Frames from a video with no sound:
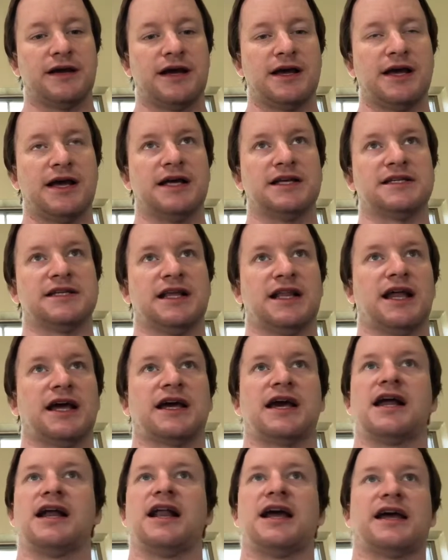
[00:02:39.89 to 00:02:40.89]
as
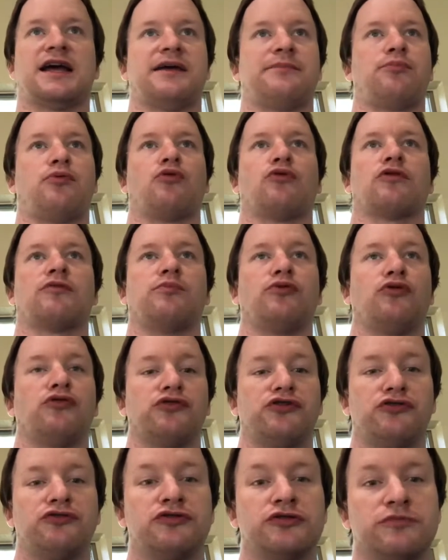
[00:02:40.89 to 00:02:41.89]
kind of like a portable
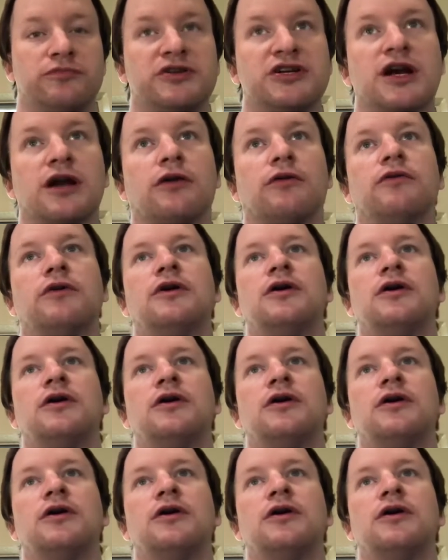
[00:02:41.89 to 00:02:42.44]
YouTube channel.